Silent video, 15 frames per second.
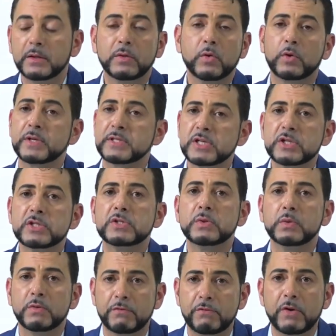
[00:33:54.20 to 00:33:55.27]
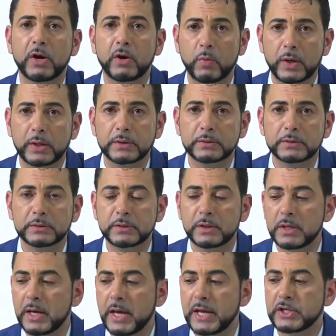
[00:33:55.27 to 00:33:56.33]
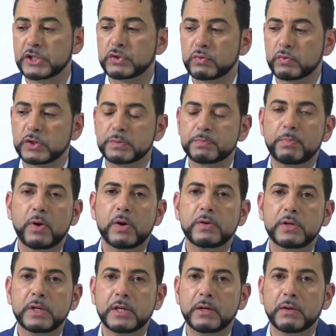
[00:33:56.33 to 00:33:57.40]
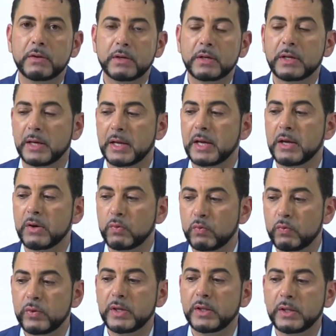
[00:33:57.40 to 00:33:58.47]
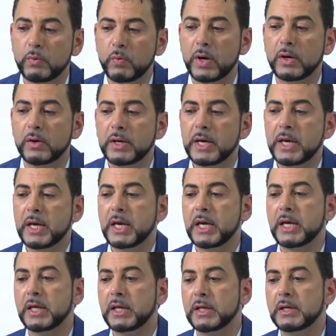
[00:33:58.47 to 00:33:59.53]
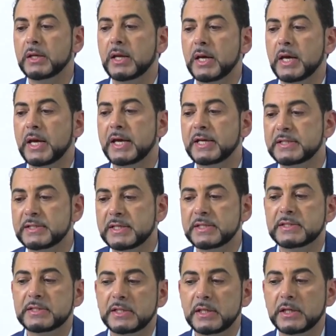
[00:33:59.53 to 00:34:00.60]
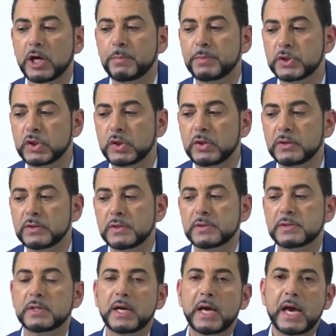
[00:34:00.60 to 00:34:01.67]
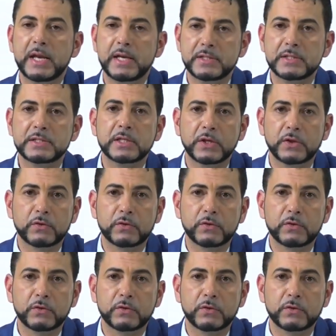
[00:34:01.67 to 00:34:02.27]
the organization is doing very well, and it's responding, you know, really well in existing opportunities and existing